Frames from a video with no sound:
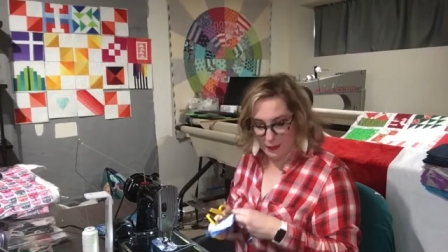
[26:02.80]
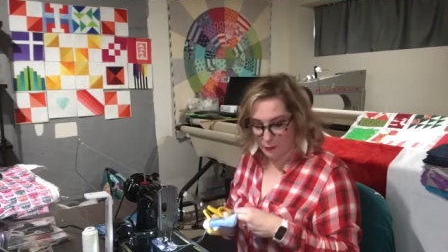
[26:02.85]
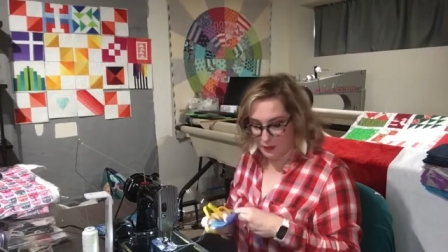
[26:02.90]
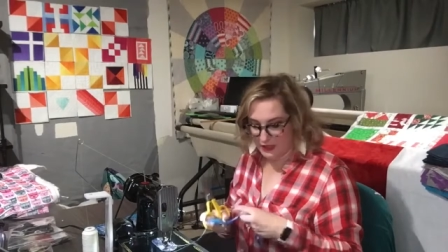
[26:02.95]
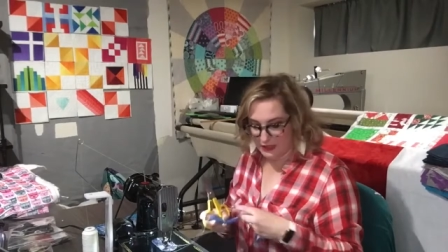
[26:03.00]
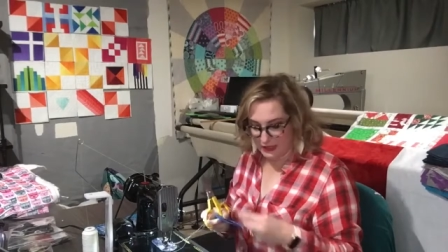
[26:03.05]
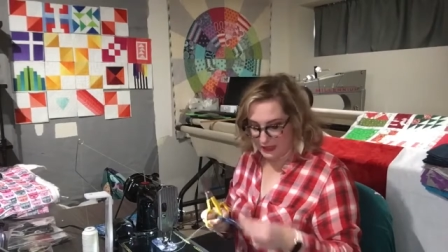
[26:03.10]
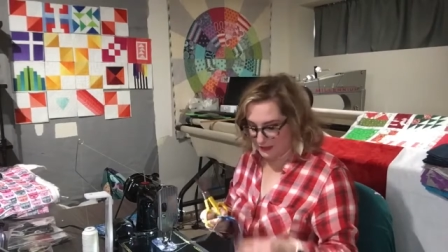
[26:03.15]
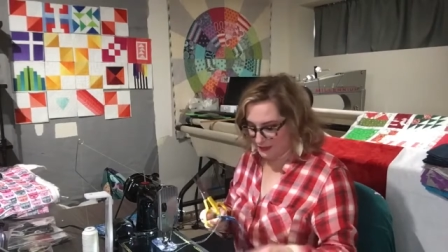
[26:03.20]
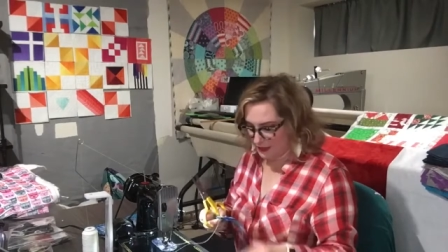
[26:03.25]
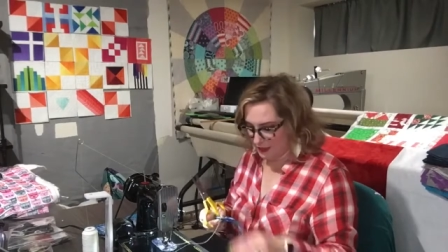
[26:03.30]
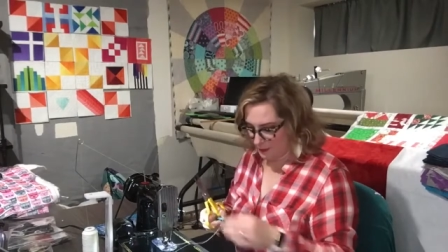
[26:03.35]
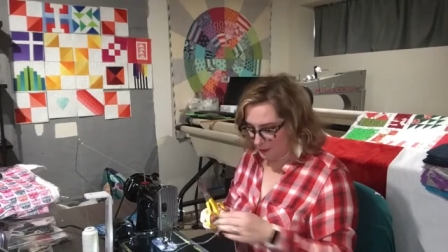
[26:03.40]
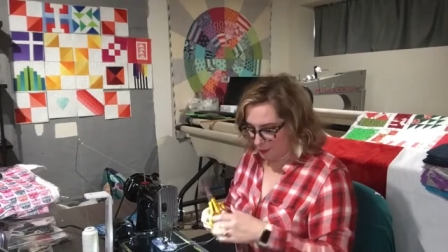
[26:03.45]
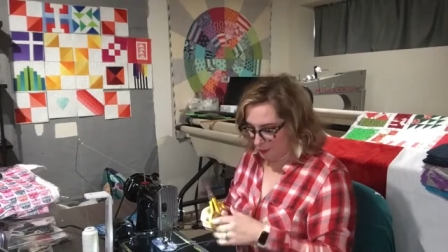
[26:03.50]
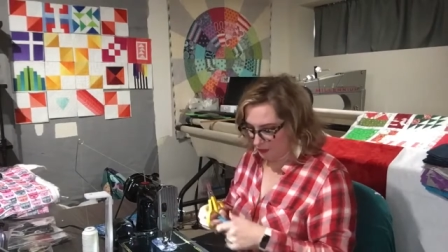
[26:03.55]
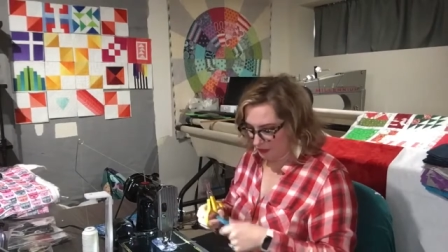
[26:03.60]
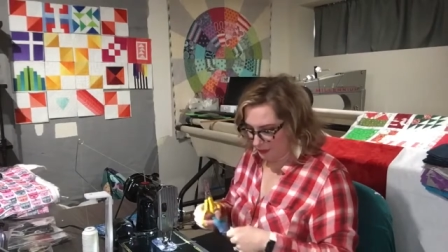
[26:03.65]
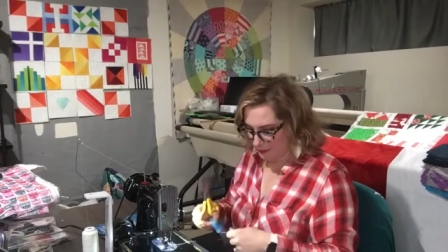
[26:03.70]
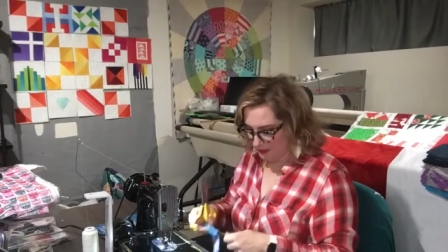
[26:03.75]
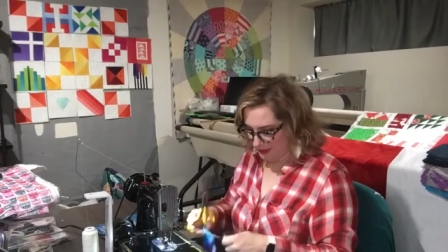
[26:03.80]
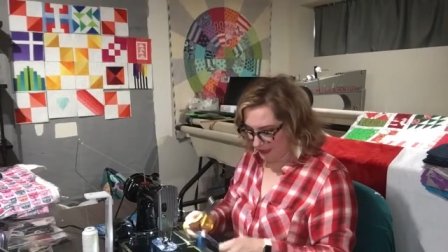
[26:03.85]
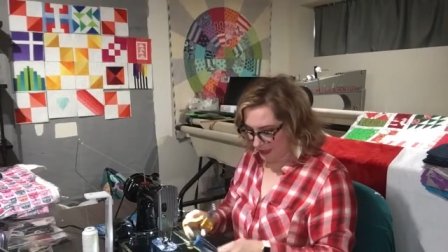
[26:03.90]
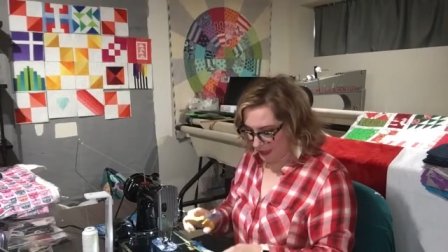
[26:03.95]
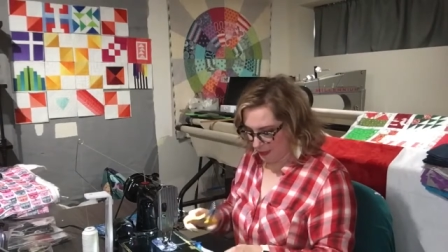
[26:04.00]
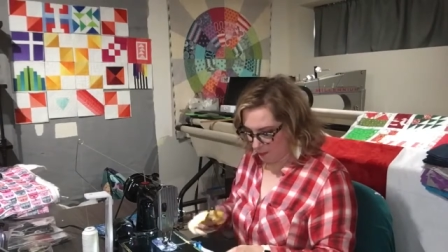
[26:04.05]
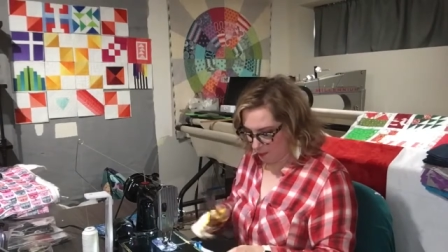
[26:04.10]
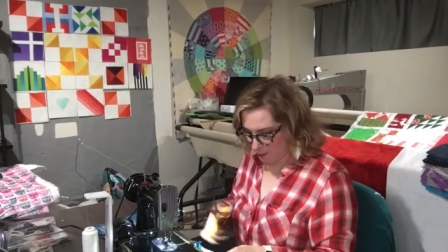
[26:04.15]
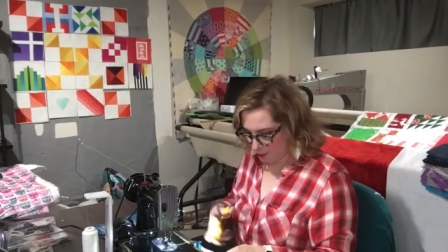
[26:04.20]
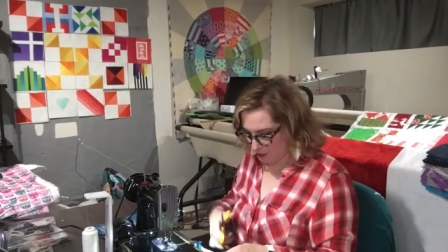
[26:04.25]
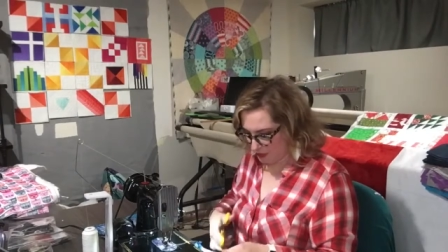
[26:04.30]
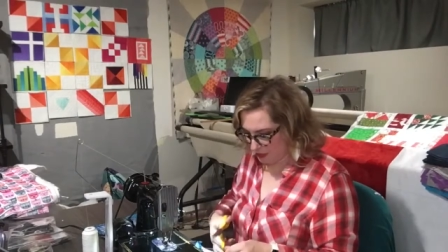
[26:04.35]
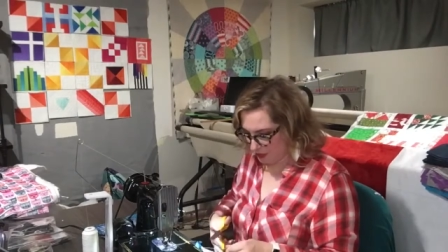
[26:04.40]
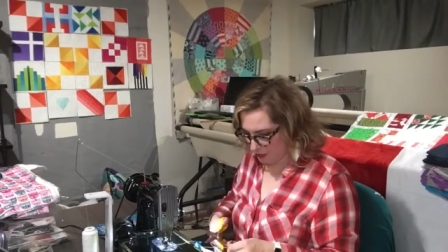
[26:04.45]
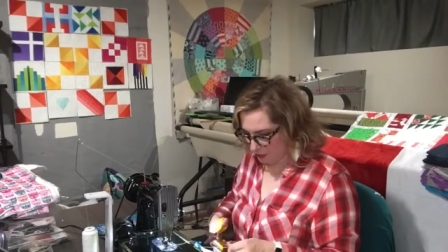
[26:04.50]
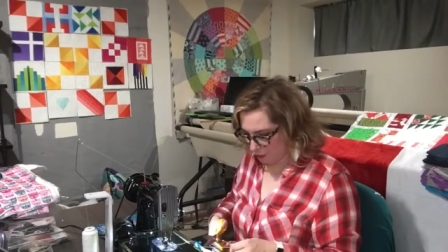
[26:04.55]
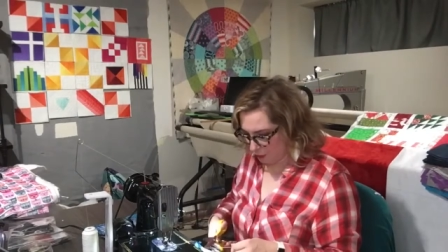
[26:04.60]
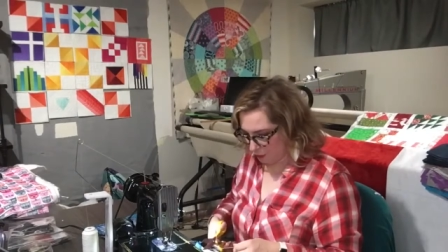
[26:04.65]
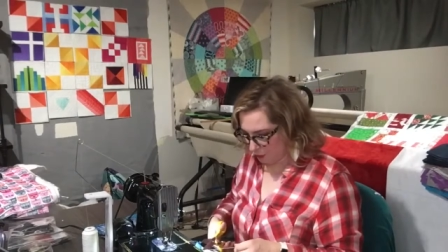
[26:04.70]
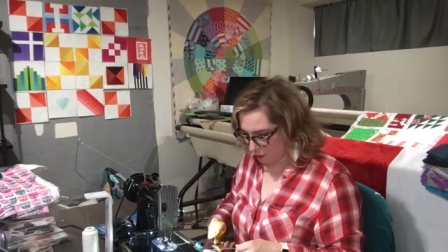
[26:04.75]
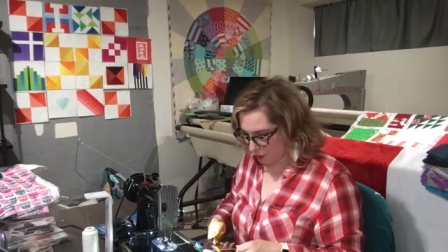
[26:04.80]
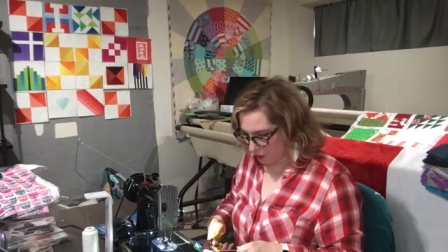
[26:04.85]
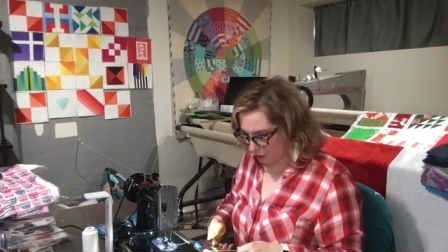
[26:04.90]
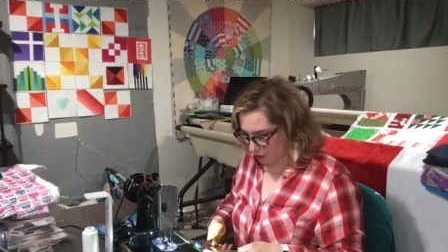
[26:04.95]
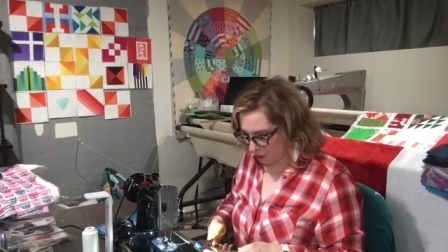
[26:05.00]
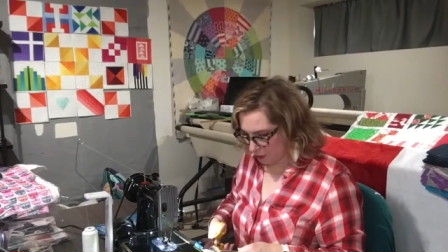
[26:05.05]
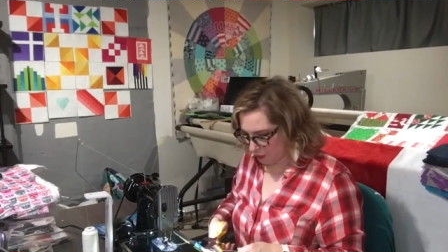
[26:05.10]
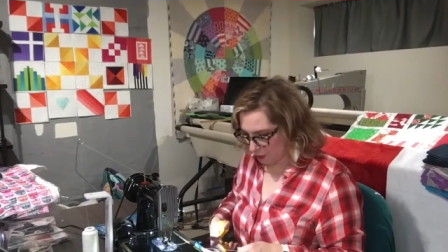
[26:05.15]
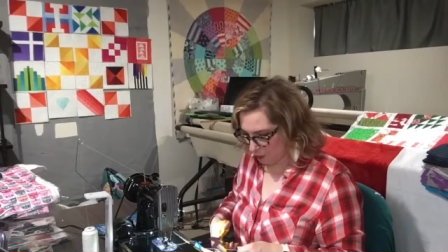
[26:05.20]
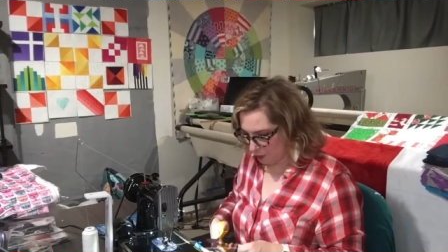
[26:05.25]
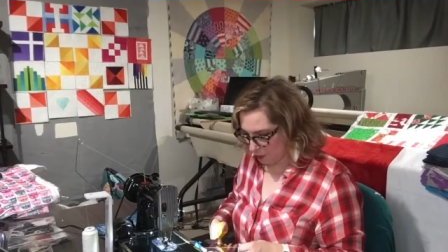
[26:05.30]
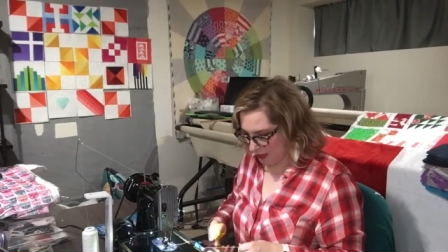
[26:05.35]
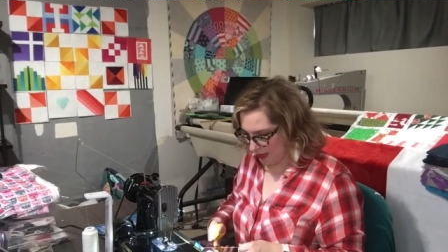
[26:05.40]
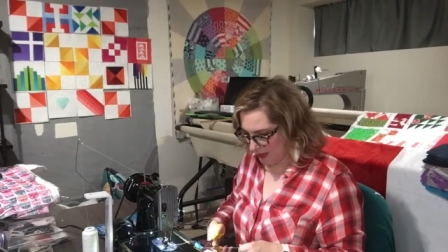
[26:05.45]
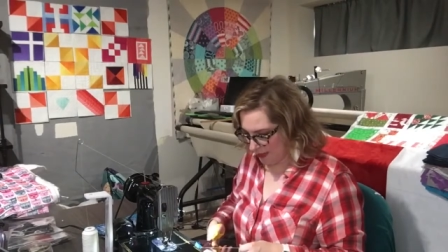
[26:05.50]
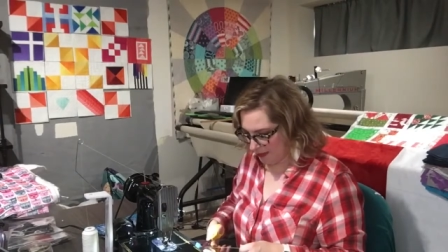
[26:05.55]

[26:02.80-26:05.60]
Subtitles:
we ended up only being able to do